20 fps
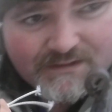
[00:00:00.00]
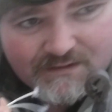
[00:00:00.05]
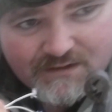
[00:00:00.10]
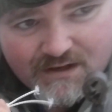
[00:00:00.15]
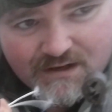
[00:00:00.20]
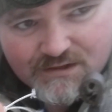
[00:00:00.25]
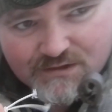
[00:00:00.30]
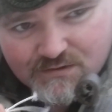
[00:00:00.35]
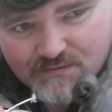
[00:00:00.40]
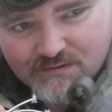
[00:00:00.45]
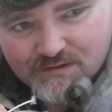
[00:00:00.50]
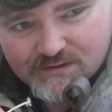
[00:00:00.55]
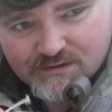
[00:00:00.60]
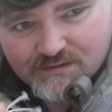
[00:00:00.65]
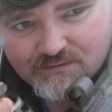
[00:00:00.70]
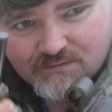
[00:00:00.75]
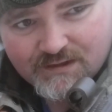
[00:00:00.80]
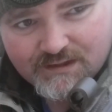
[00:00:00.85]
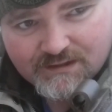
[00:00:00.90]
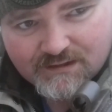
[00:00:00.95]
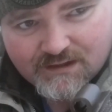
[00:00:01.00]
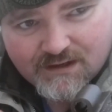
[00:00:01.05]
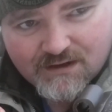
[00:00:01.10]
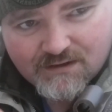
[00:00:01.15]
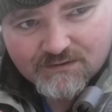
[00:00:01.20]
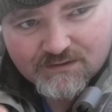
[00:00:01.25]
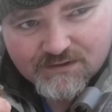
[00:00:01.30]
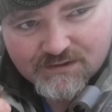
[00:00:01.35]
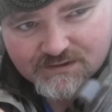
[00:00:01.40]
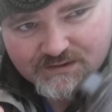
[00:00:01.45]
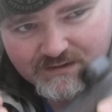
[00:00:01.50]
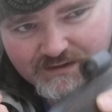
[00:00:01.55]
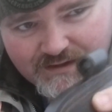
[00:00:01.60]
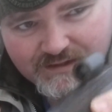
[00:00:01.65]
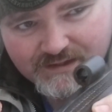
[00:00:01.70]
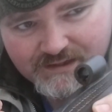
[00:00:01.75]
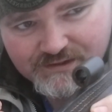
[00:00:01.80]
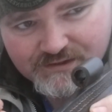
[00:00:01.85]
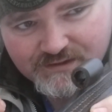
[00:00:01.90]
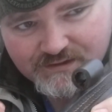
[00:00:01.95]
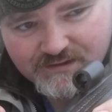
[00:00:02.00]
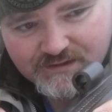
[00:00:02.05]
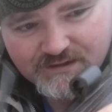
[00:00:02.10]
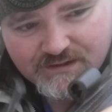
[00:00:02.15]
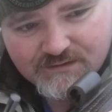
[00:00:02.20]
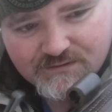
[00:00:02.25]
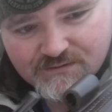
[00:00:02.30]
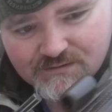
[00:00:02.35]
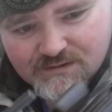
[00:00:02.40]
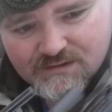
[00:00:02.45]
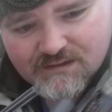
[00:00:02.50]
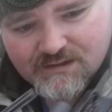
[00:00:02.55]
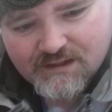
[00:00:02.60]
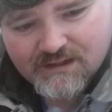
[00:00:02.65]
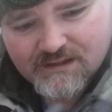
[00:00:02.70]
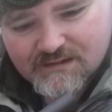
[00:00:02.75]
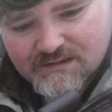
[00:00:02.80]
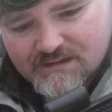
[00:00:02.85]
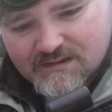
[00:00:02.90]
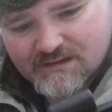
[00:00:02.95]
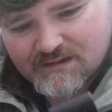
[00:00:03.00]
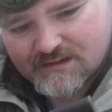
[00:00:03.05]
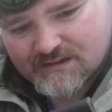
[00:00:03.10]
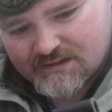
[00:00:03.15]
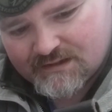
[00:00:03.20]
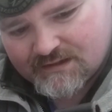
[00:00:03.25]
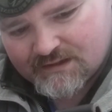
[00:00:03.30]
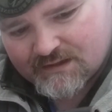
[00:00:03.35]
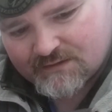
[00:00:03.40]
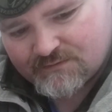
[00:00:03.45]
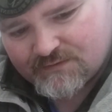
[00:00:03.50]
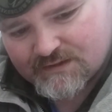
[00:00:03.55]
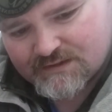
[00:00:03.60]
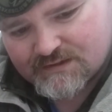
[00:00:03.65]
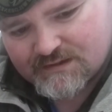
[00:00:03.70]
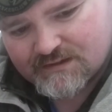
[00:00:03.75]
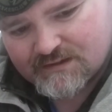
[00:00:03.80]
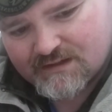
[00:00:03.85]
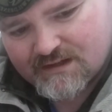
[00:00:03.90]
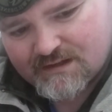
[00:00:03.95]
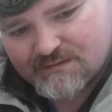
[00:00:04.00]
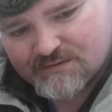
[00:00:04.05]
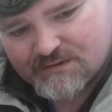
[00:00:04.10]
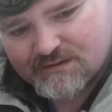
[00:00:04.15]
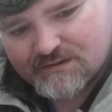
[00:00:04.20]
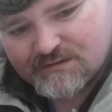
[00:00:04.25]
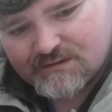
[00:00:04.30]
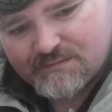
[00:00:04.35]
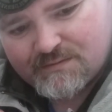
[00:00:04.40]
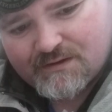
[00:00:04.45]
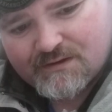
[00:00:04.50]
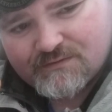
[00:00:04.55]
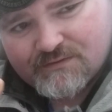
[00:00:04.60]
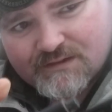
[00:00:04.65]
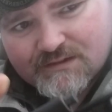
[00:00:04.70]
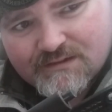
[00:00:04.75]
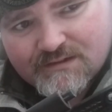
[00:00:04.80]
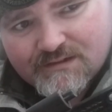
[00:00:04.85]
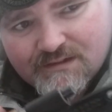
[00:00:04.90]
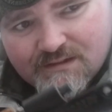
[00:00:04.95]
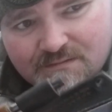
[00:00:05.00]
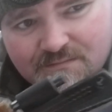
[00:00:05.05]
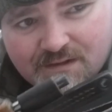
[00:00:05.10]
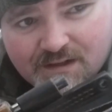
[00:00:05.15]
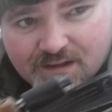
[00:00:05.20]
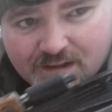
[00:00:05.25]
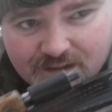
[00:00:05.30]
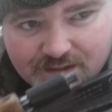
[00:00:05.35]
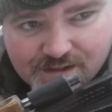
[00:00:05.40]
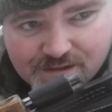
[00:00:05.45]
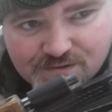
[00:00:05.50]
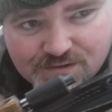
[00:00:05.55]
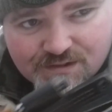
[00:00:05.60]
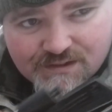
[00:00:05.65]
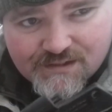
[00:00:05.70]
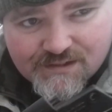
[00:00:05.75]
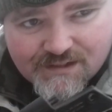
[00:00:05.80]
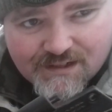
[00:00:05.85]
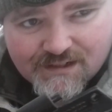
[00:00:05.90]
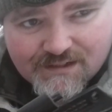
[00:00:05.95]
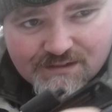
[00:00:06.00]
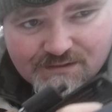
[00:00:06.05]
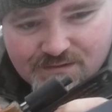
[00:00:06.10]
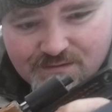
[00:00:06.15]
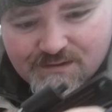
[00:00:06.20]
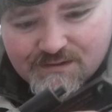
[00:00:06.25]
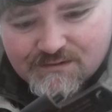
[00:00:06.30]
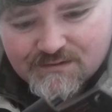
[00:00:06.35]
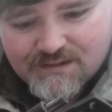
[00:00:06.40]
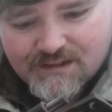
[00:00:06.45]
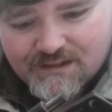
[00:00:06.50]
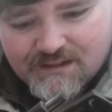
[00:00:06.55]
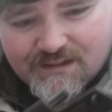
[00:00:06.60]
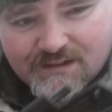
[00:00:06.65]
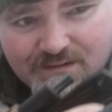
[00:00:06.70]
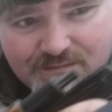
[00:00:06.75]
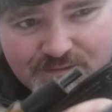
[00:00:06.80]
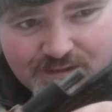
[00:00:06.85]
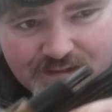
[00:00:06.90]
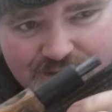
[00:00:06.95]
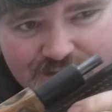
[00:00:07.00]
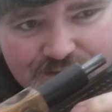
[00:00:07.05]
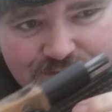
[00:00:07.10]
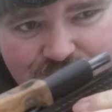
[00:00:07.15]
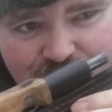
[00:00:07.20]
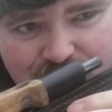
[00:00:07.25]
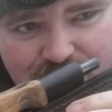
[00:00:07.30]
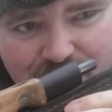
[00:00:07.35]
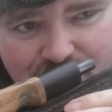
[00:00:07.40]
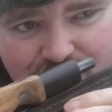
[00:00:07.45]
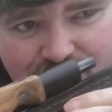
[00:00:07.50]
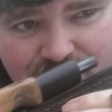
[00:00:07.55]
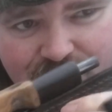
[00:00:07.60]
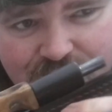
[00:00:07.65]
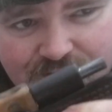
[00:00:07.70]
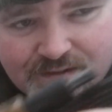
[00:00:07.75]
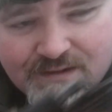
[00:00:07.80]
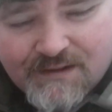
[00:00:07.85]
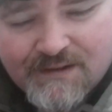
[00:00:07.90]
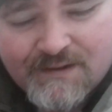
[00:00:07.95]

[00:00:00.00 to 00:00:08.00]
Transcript: the larger ones are the way to go. They're just a lot easier to use, and uh, that fits in there absolutely perfect. But I'm going to use it in a second, so I might as well take it out. But it does fit perfect.